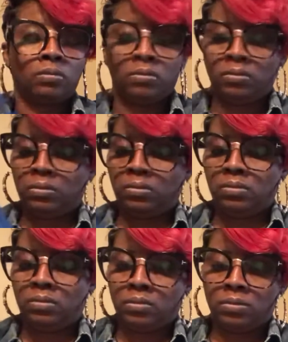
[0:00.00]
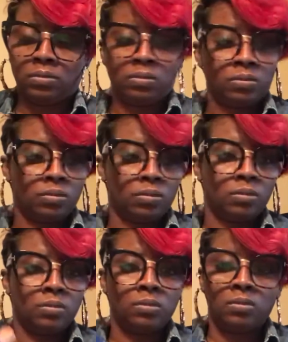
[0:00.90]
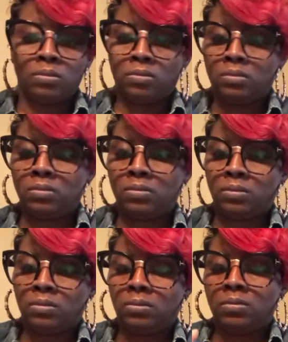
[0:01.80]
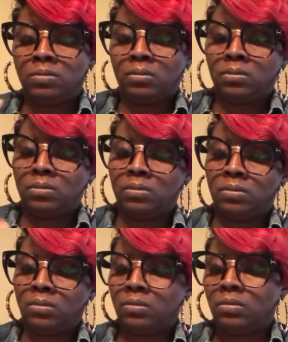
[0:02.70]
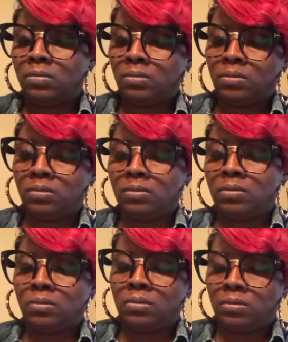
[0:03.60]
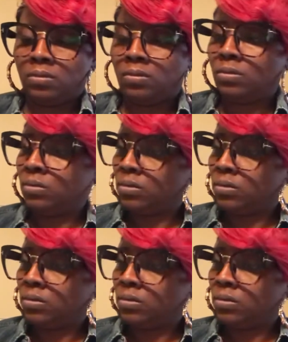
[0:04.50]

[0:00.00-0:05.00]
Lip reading: Nothing is said.